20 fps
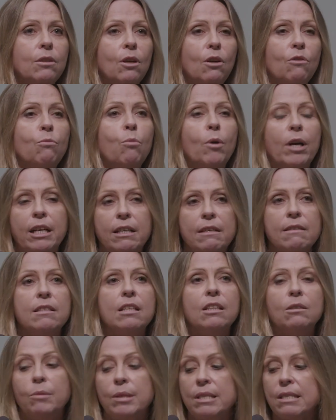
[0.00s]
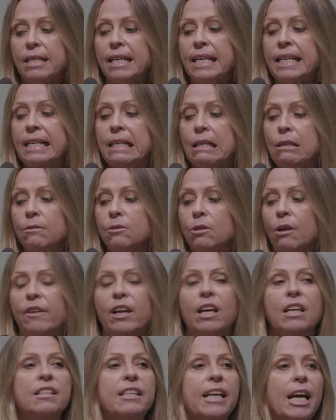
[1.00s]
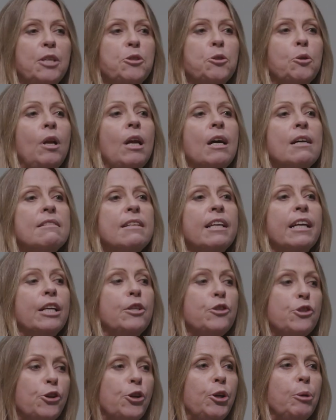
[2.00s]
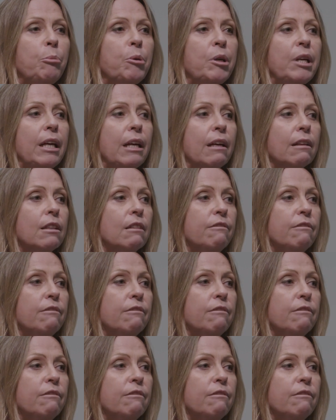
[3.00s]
of what it is that we're seeing, so they're contextualising and interpreting